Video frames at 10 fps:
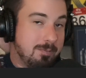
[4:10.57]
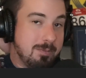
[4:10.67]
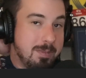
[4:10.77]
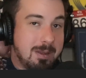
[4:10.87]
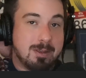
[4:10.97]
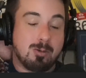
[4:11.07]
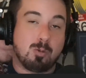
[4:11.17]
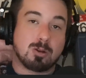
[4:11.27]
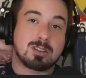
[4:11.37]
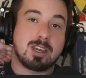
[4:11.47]
maybe the
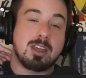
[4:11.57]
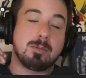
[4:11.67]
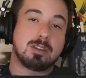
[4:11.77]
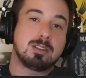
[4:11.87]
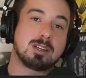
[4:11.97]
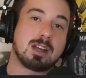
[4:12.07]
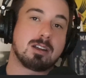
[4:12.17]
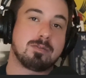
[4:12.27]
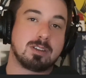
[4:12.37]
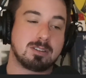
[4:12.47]
worst game on the
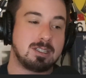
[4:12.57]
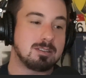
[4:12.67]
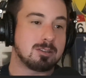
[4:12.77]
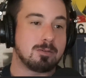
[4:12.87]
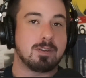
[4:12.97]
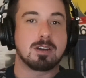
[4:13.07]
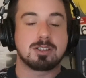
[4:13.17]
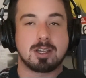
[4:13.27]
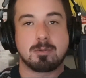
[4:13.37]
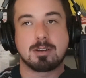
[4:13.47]
entire NFL season so far,
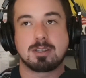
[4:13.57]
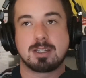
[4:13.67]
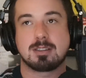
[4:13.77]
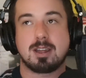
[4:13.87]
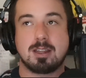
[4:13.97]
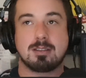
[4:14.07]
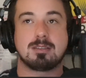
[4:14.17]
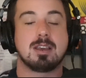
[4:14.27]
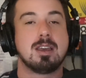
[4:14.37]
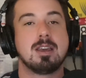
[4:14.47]
Jaguars against Titans.